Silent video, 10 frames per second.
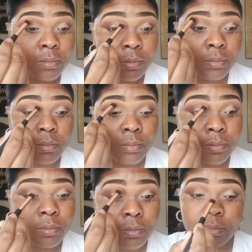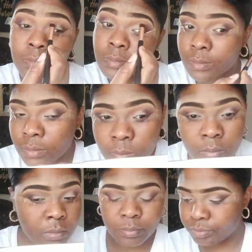running it back and
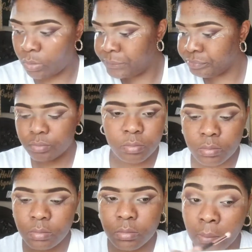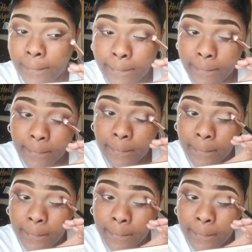forth to my inner crease.